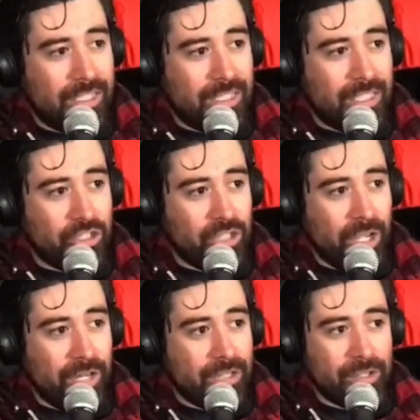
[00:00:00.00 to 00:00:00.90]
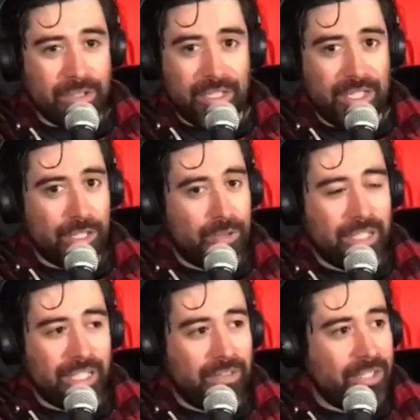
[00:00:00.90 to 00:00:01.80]
any shout outs or anything you want to
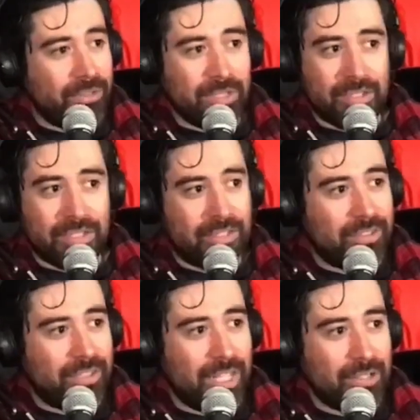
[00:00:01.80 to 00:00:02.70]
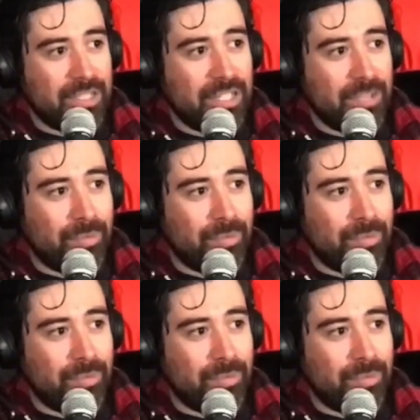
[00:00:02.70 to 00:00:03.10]
give out? Now's the time.